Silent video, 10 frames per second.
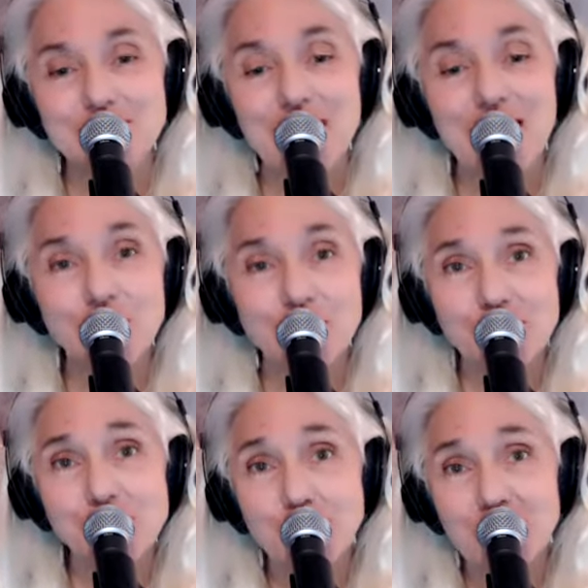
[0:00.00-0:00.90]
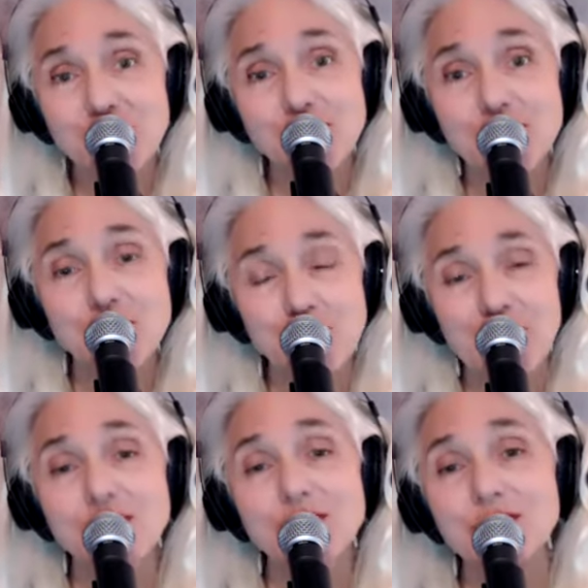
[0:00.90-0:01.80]
and her
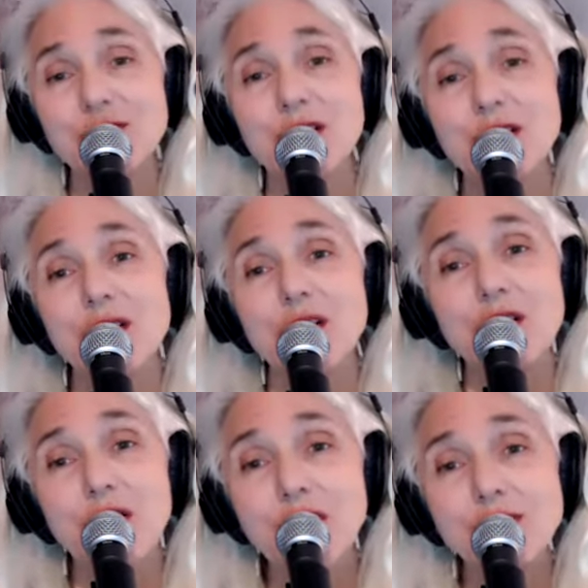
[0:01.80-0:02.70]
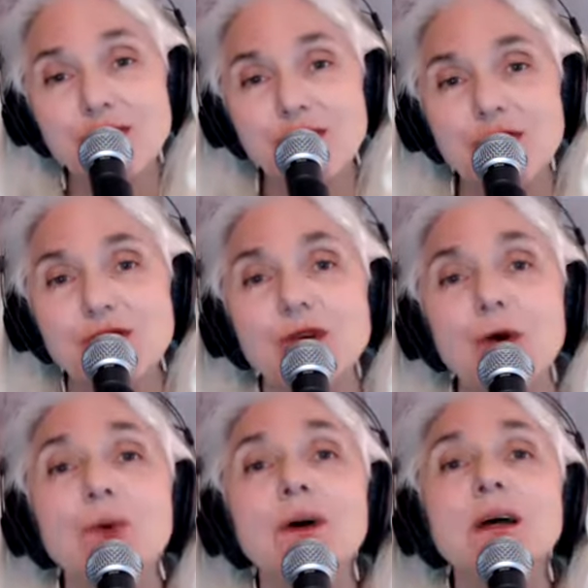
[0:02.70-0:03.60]
expansive consciousness.
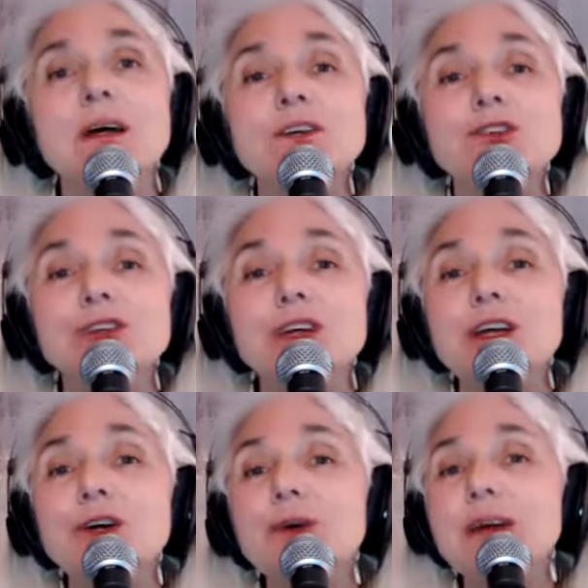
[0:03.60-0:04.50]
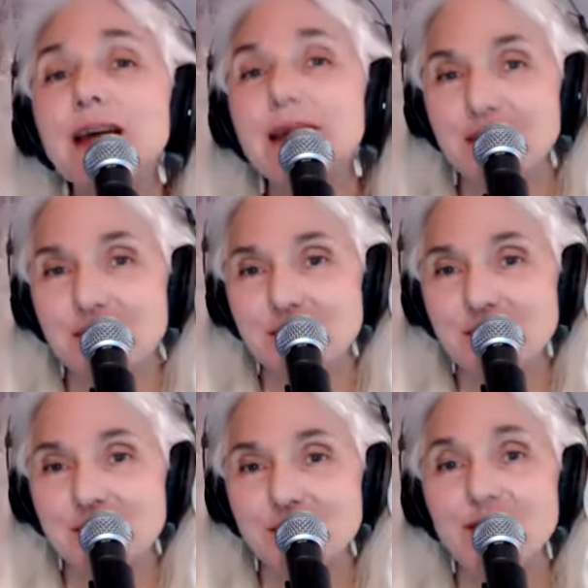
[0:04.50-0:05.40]
So she
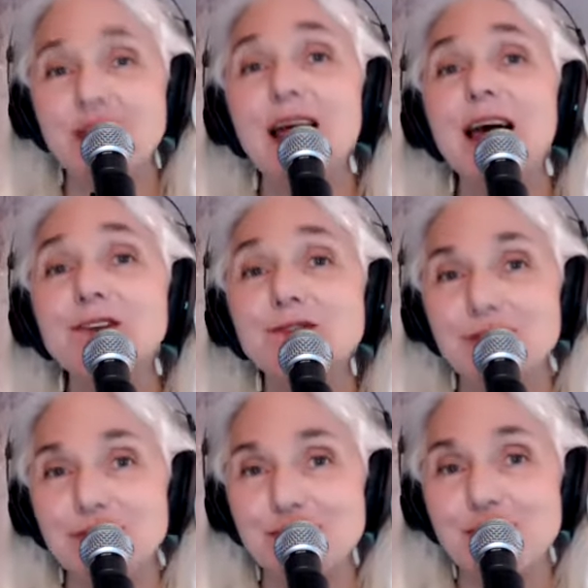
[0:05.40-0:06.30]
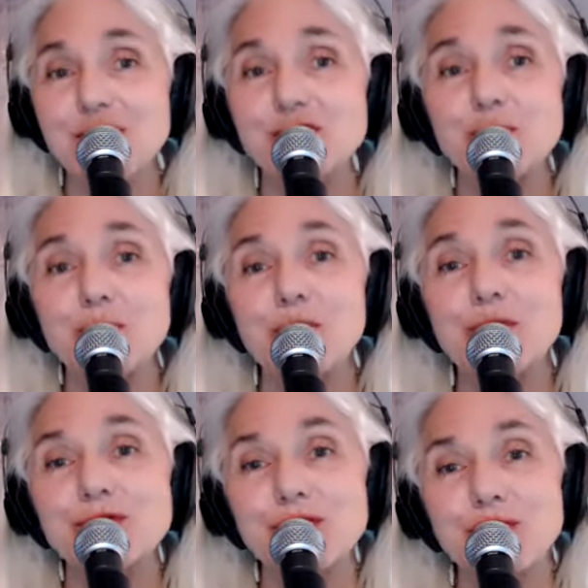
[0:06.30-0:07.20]
creates, she enters and
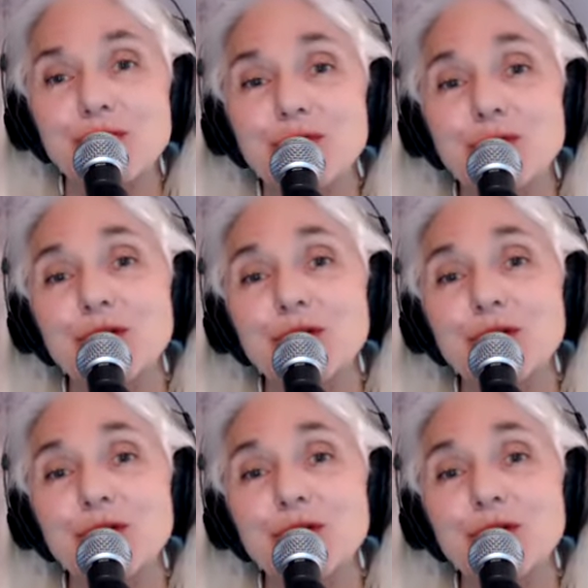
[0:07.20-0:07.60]
supports her